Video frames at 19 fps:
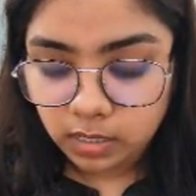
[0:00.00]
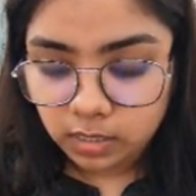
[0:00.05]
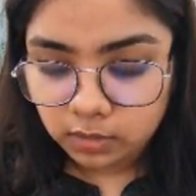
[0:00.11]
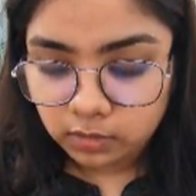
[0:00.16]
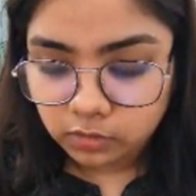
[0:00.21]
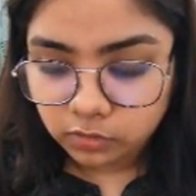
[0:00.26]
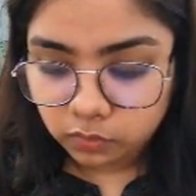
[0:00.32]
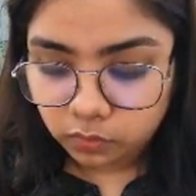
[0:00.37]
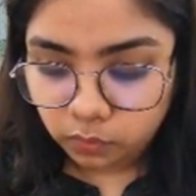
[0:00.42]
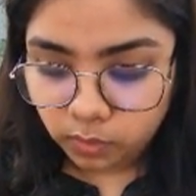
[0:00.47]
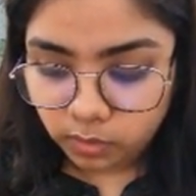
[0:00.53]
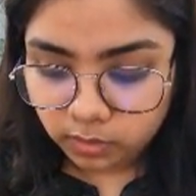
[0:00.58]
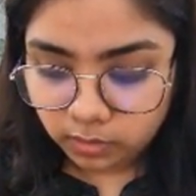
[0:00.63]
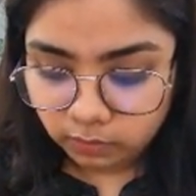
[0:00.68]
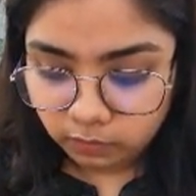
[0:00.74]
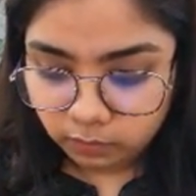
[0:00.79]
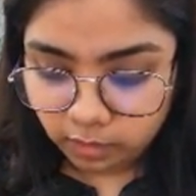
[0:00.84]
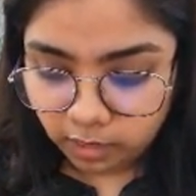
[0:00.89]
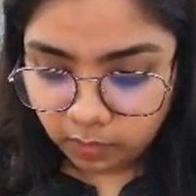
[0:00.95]
So
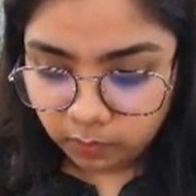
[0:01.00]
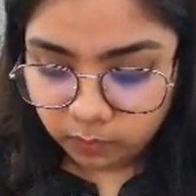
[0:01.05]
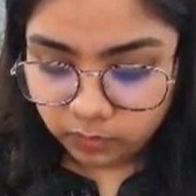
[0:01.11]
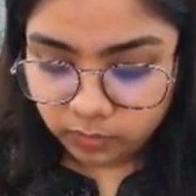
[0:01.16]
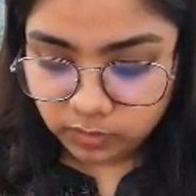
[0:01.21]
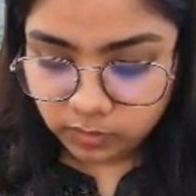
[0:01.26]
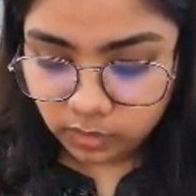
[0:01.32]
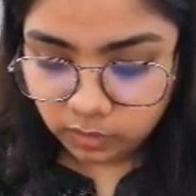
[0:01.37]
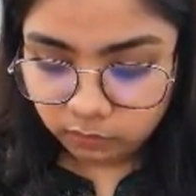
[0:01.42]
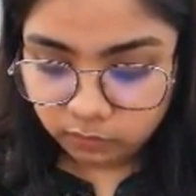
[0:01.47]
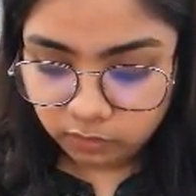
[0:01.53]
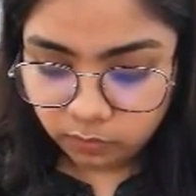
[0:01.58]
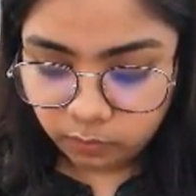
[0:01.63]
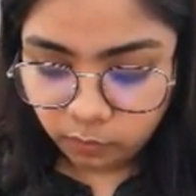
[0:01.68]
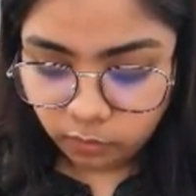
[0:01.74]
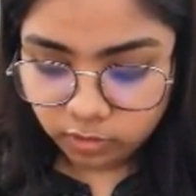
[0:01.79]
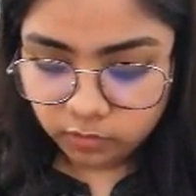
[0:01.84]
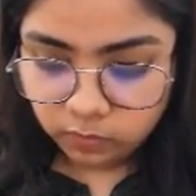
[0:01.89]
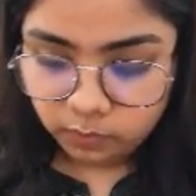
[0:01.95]
whatever happens after
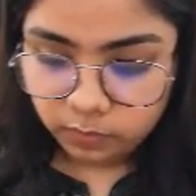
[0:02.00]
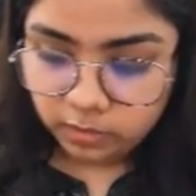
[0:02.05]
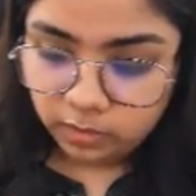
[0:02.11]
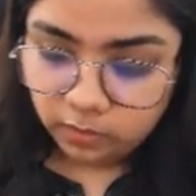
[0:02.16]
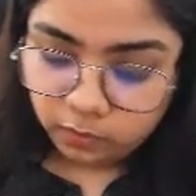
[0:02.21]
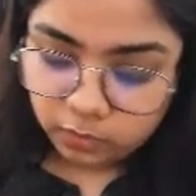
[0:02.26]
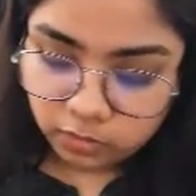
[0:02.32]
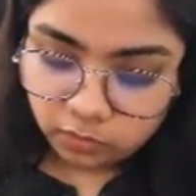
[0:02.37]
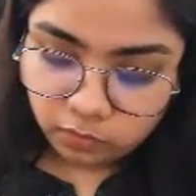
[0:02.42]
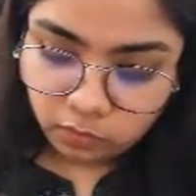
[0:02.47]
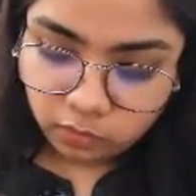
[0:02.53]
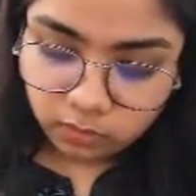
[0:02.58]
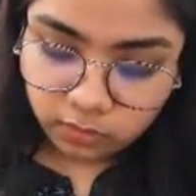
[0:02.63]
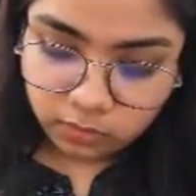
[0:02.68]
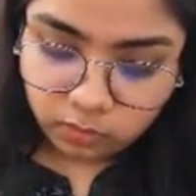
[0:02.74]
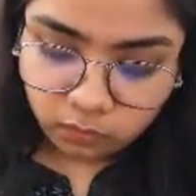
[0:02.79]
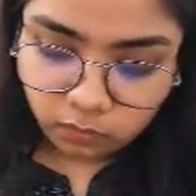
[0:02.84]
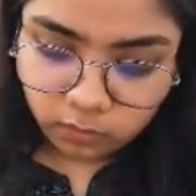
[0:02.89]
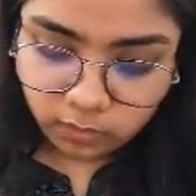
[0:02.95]
point P, we'll draw it
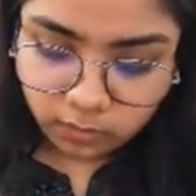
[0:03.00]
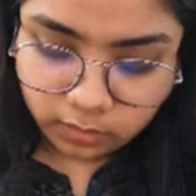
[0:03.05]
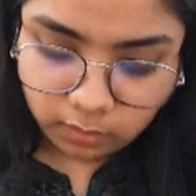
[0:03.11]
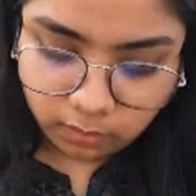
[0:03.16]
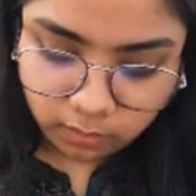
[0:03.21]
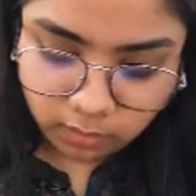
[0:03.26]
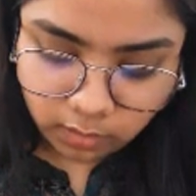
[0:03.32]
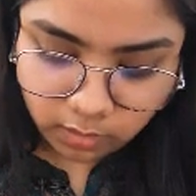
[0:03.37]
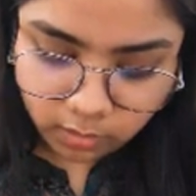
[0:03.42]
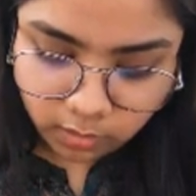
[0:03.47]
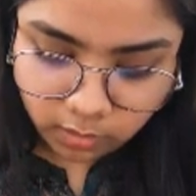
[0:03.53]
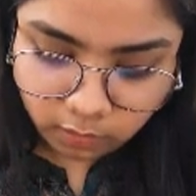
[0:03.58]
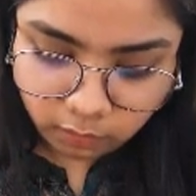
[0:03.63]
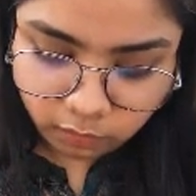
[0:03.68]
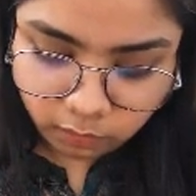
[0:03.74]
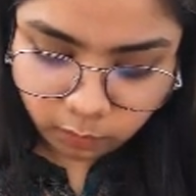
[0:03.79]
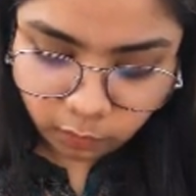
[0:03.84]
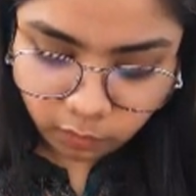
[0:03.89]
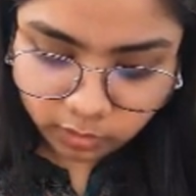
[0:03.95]
over here.
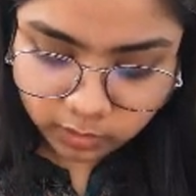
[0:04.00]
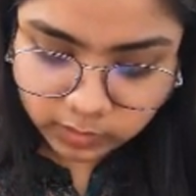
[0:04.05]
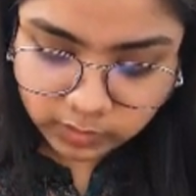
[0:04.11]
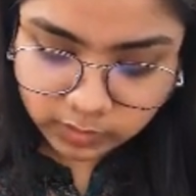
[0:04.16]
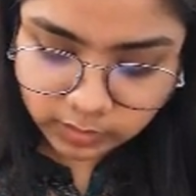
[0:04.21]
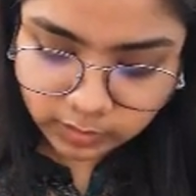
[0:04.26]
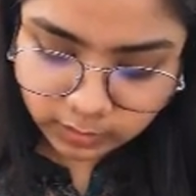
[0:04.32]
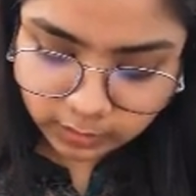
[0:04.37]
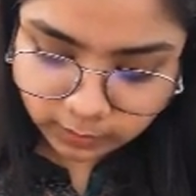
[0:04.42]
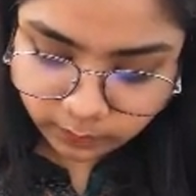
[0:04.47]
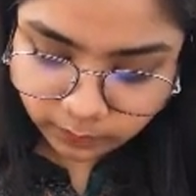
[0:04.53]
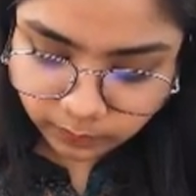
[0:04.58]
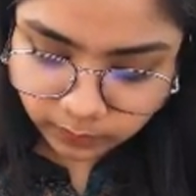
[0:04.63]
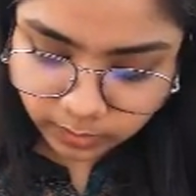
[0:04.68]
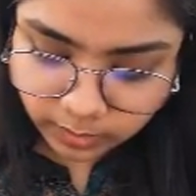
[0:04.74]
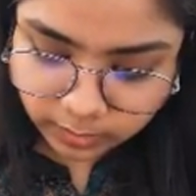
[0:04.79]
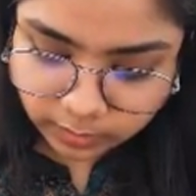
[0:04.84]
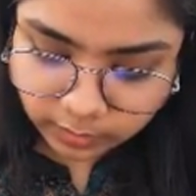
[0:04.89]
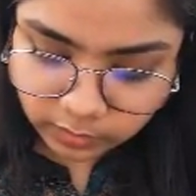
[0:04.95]
For point C,
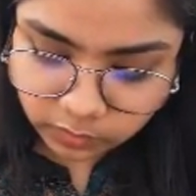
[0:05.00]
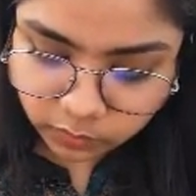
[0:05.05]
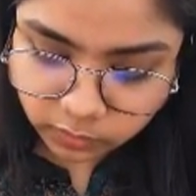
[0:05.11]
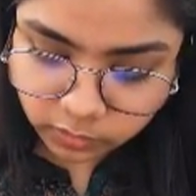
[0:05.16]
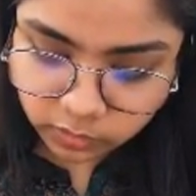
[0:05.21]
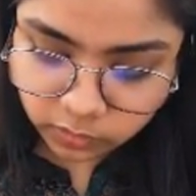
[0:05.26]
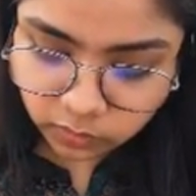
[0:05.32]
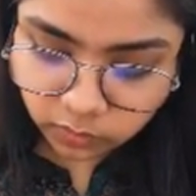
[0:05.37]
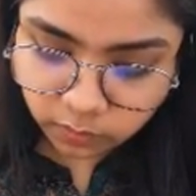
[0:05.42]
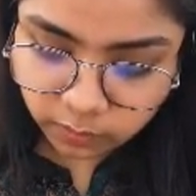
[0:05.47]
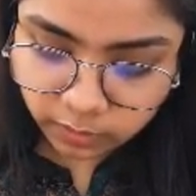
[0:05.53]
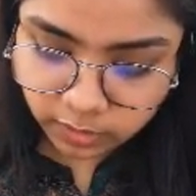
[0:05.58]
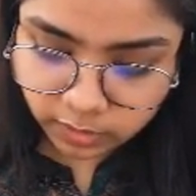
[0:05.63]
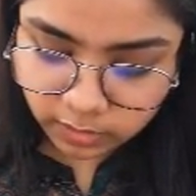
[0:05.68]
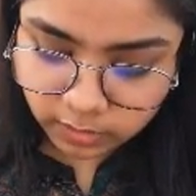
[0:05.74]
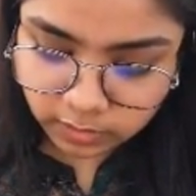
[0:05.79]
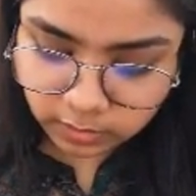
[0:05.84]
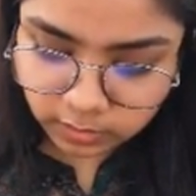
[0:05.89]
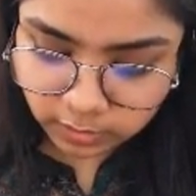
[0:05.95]
this was your
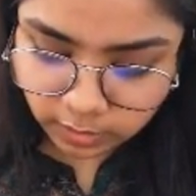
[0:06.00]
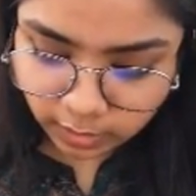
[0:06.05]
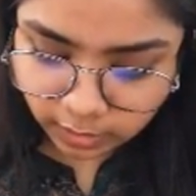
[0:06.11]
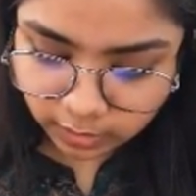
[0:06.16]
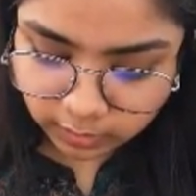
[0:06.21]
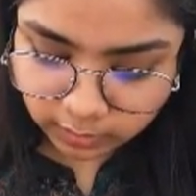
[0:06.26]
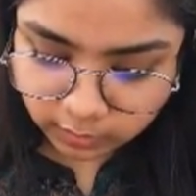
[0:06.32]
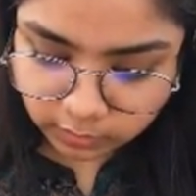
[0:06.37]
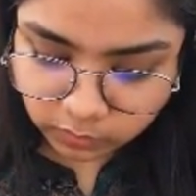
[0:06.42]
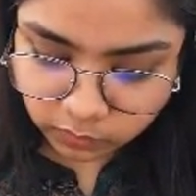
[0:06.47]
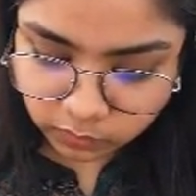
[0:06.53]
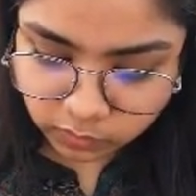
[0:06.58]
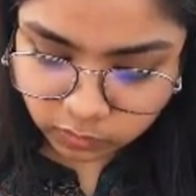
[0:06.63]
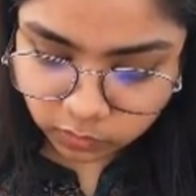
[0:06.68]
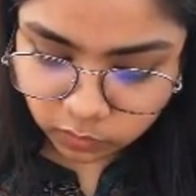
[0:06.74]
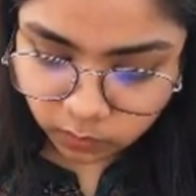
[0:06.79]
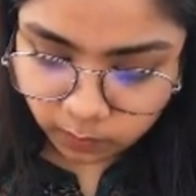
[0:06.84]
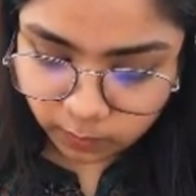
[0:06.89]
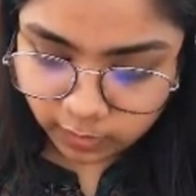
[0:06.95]
base and this was
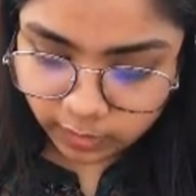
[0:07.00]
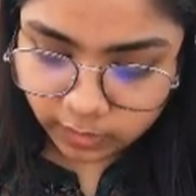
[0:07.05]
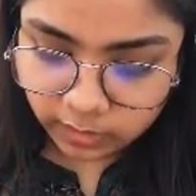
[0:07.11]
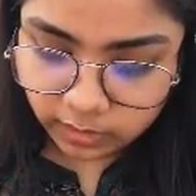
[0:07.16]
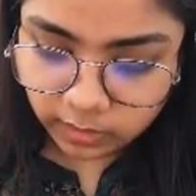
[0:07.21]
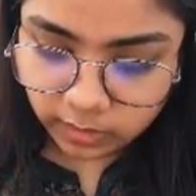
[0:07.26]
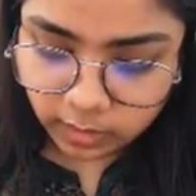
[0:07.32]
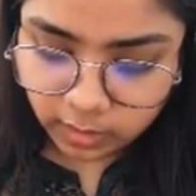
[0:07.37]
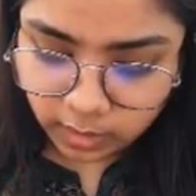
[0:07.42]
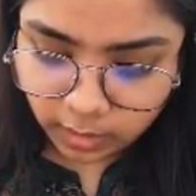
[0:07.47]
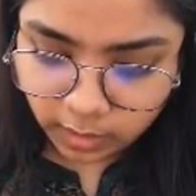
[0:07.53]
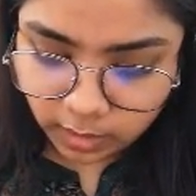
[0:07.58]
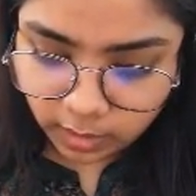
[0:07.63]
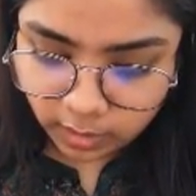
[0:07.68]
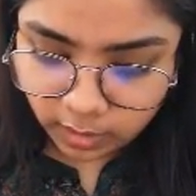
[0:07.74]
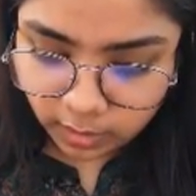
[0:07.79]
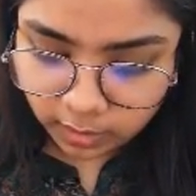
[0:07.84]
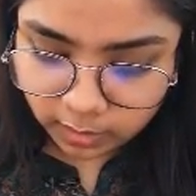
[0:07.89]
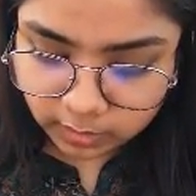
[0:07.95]
your plane,
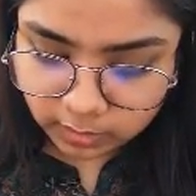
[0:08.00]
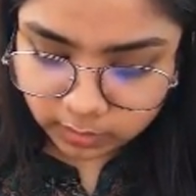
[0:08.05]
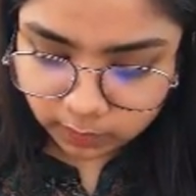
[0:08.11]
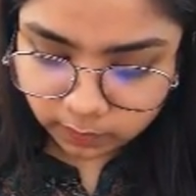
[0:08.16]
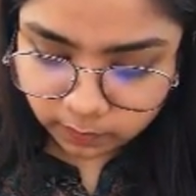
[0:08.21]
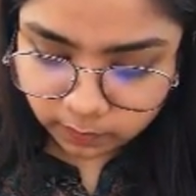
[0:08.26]
and